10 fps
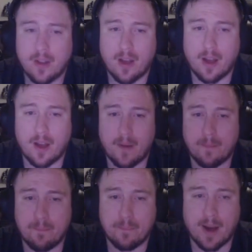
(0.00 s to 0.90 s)

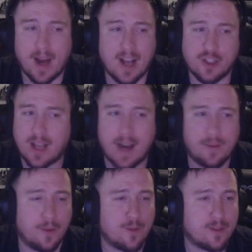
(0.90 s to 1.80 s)
but I just have
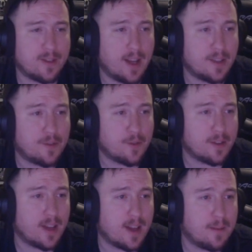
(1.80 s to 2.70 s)
one for silence for the
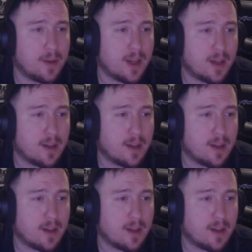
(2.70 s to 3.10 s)
time being.